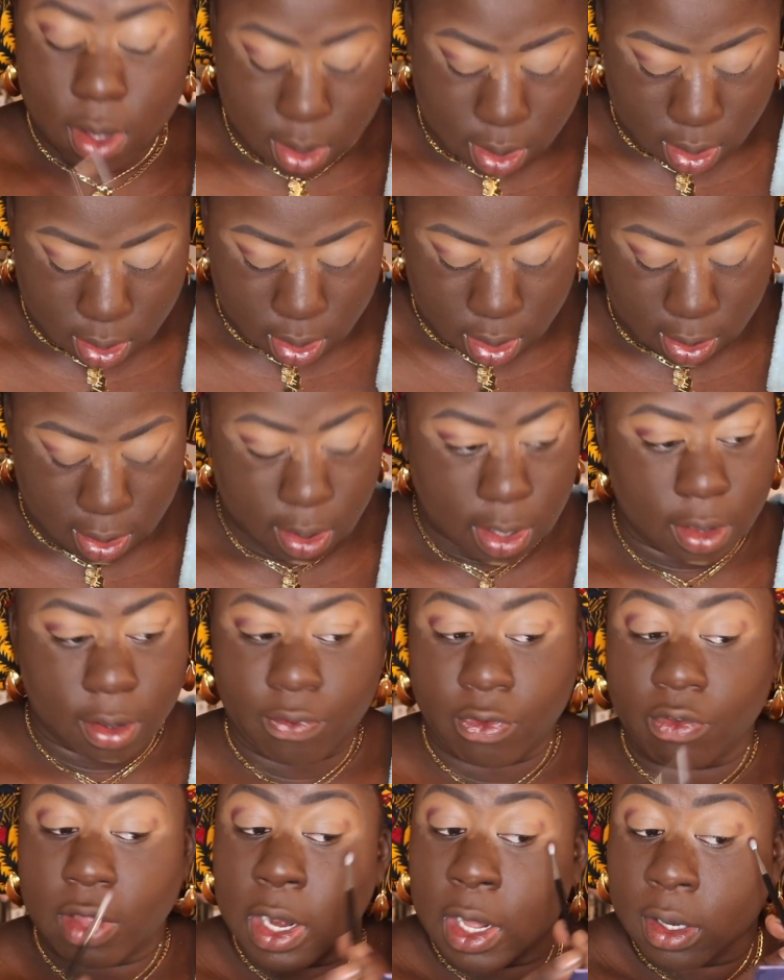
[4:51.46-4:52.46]
As you
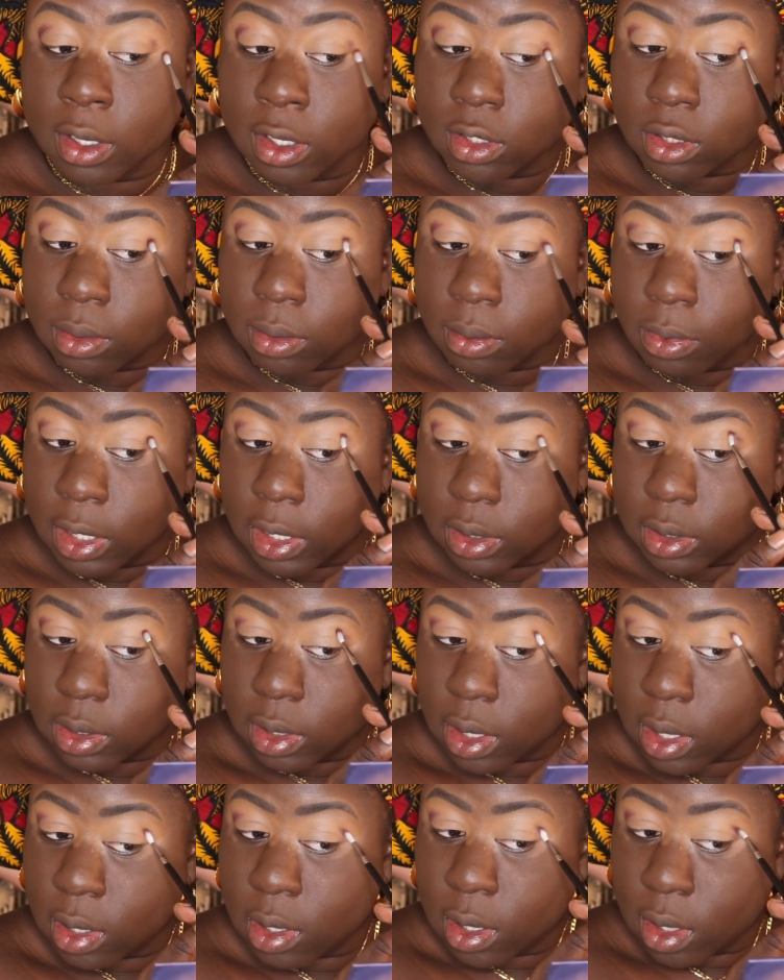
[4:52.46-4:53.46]
guys can see, this
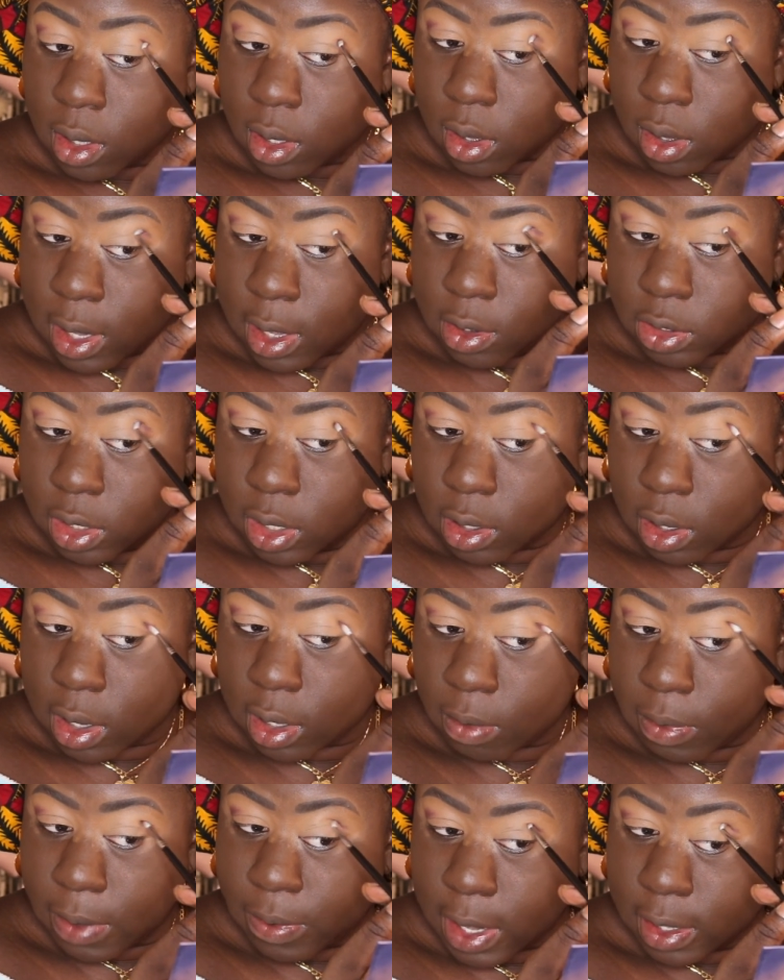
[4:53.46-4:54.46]
palette is
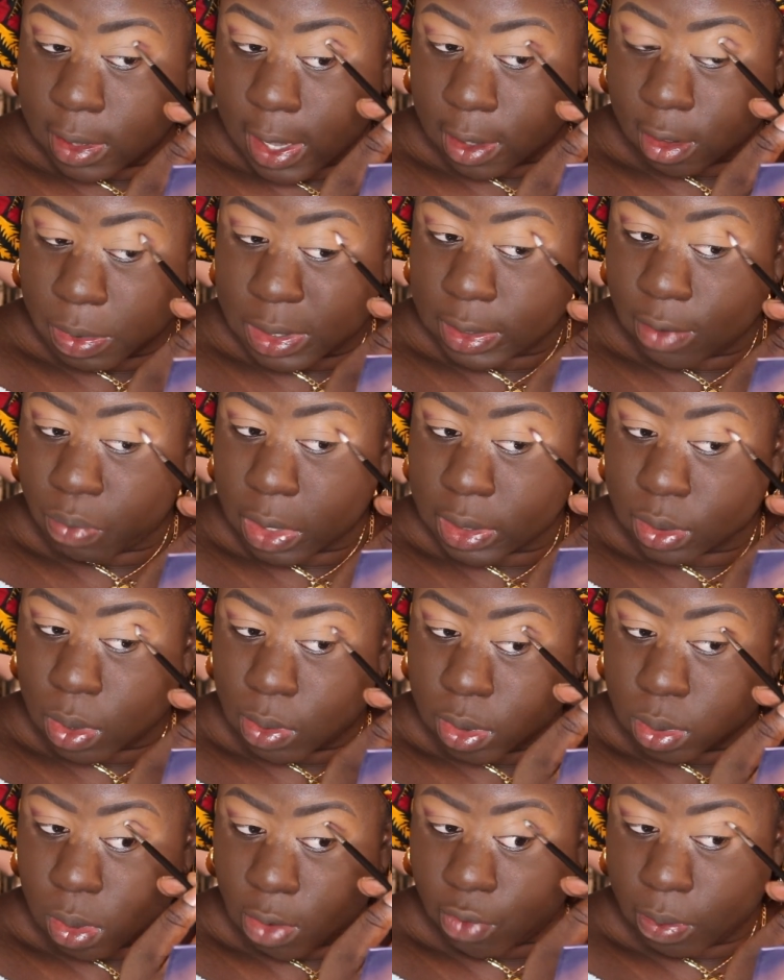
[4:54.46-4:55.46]
extremely
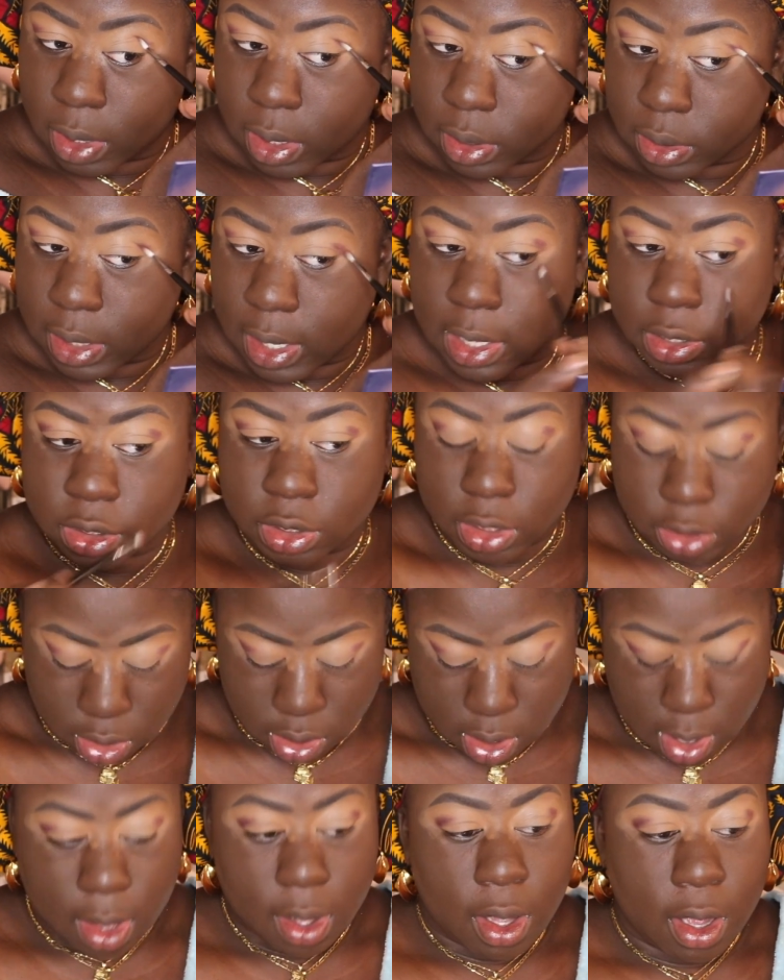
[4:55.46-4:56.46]
pigmented.
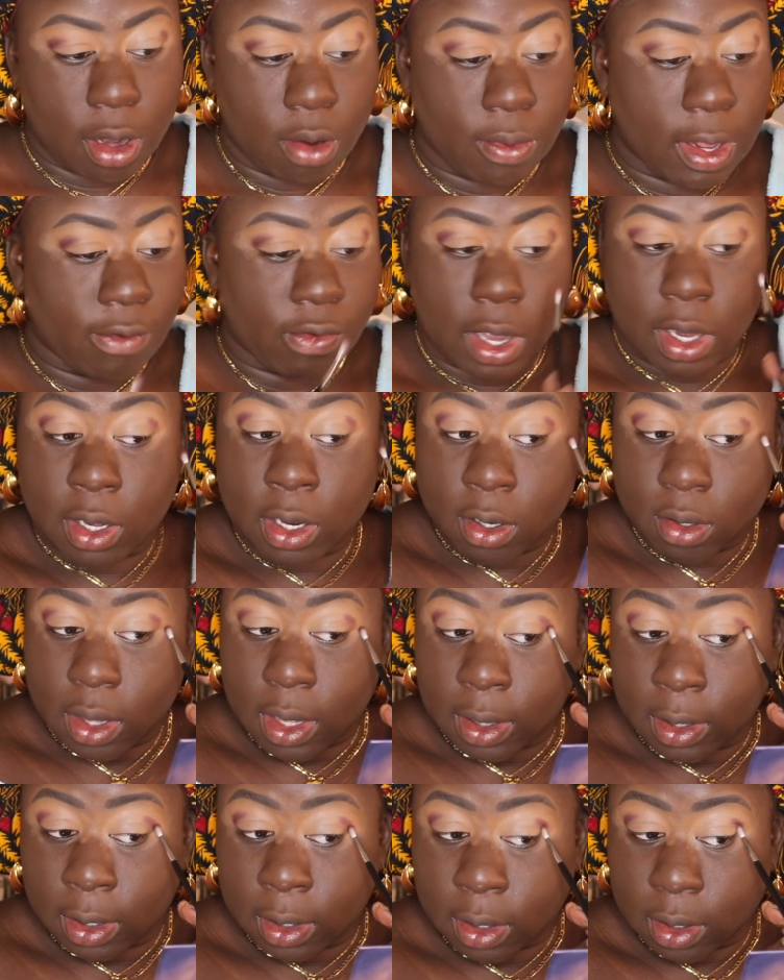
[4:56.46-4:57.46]
Like,
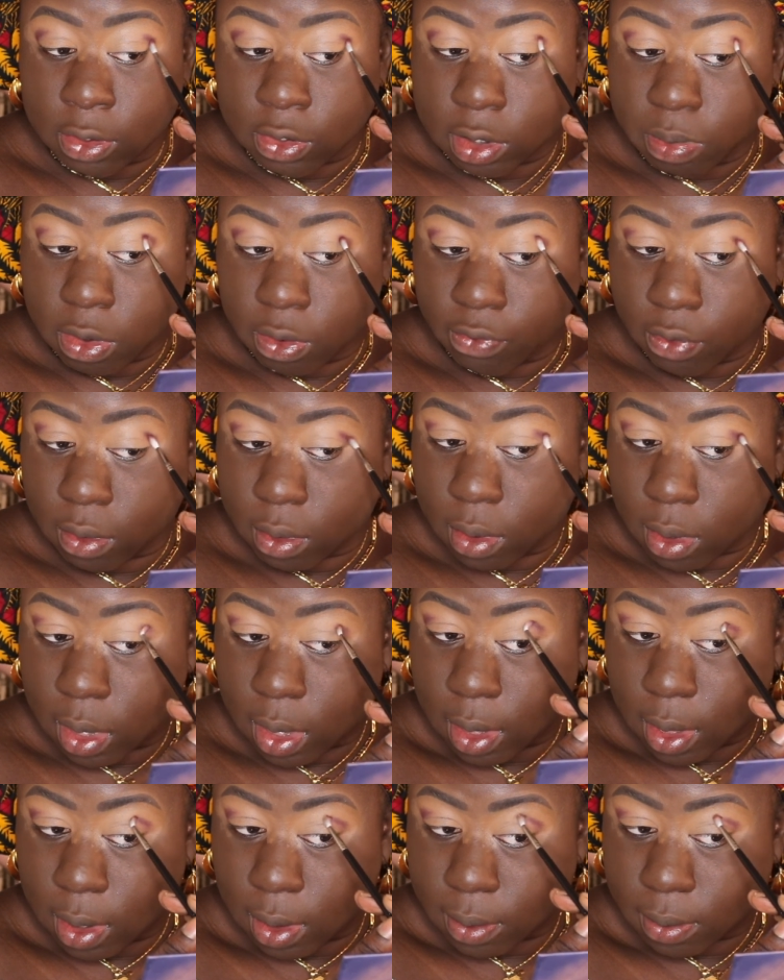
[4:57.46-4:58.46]
Stacey and
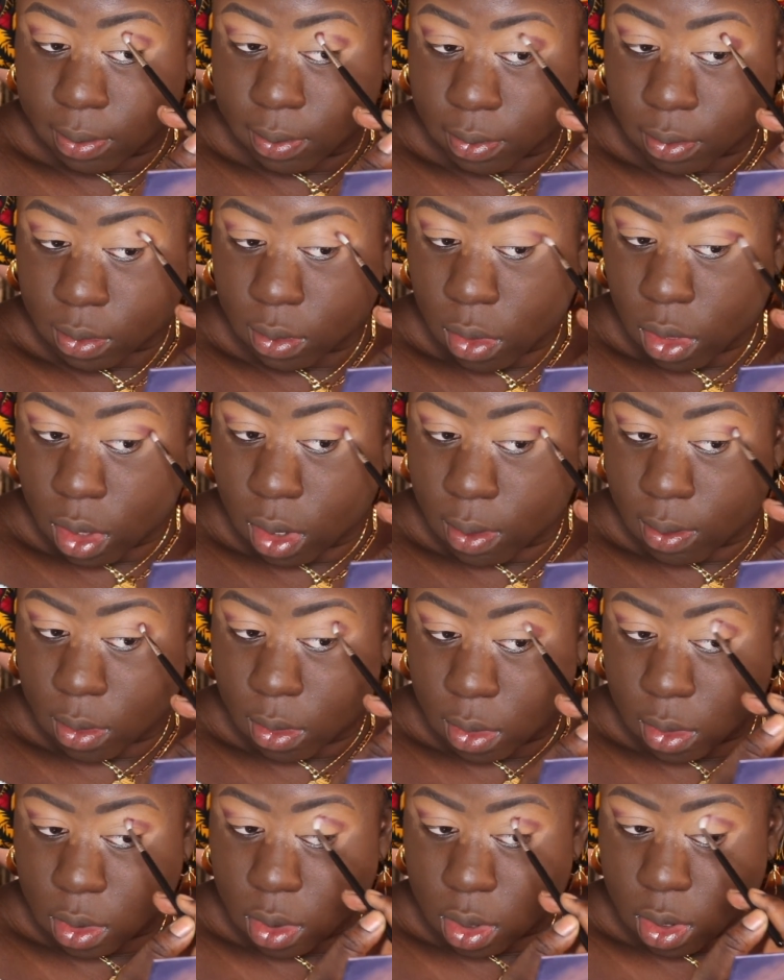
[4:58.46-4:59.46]

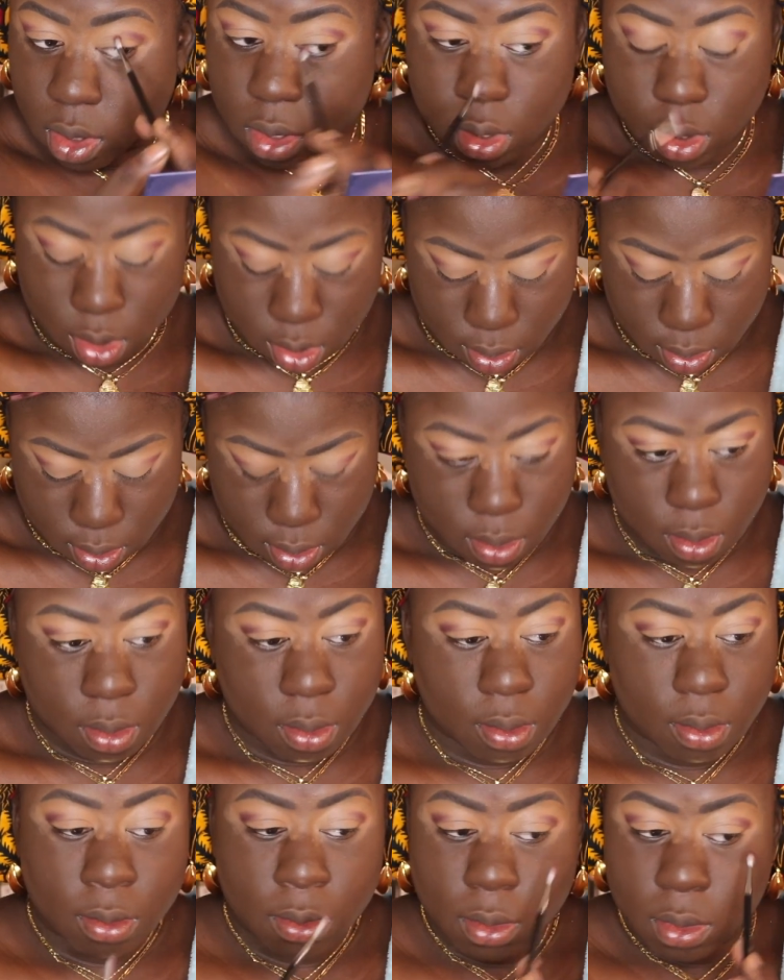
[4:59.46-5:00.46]
Be Perfect
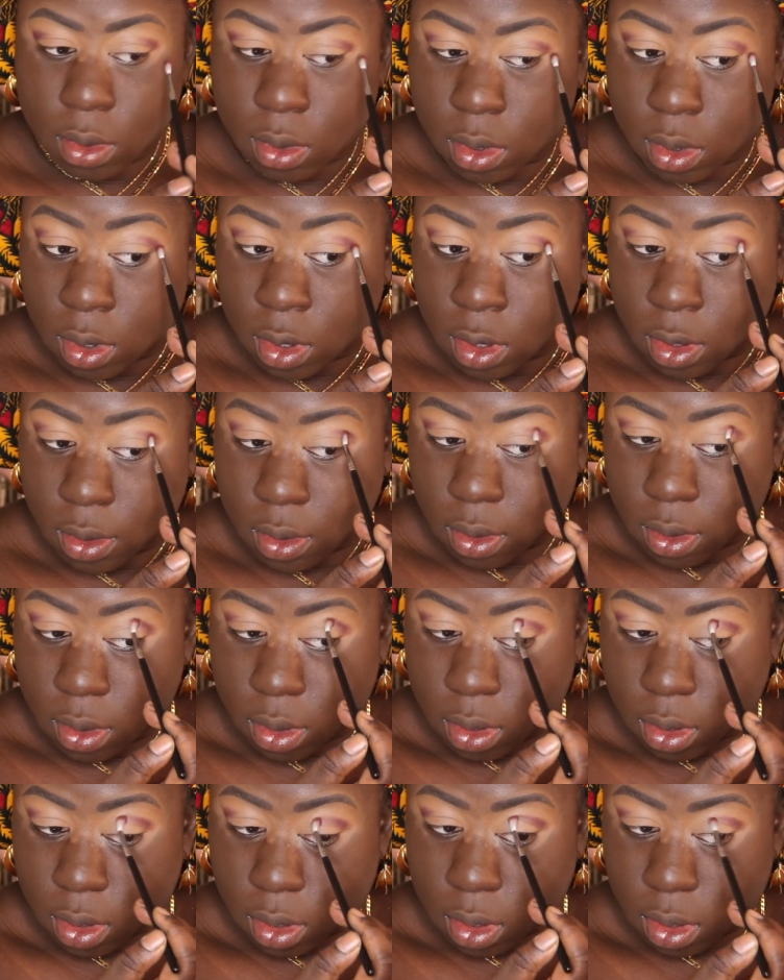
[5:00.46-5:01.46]
Cosmetics did not come to
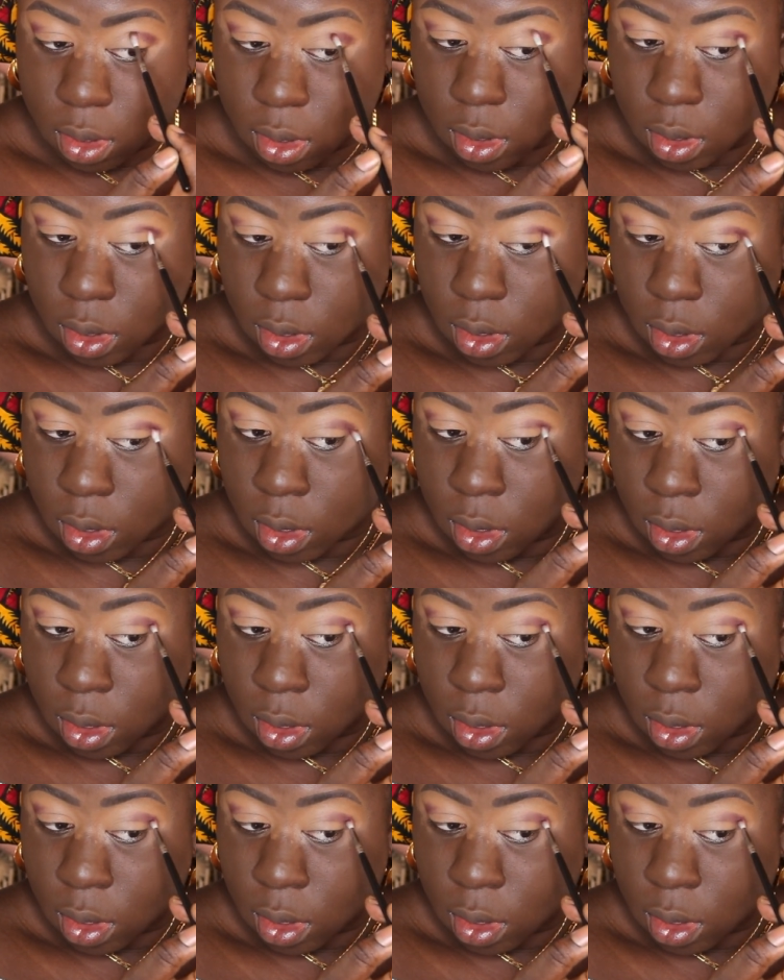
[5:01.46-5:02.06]
play, okay?